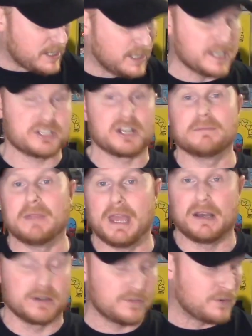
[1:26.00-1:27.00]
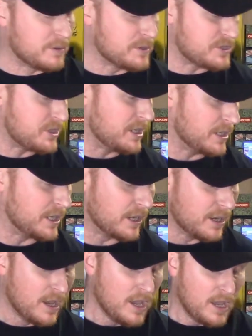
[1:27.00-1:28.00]
like something that hung from the ceiling.
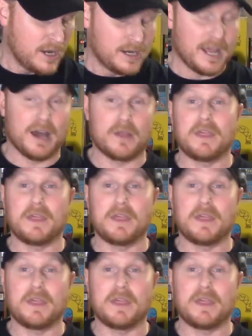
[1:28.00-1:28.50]
Now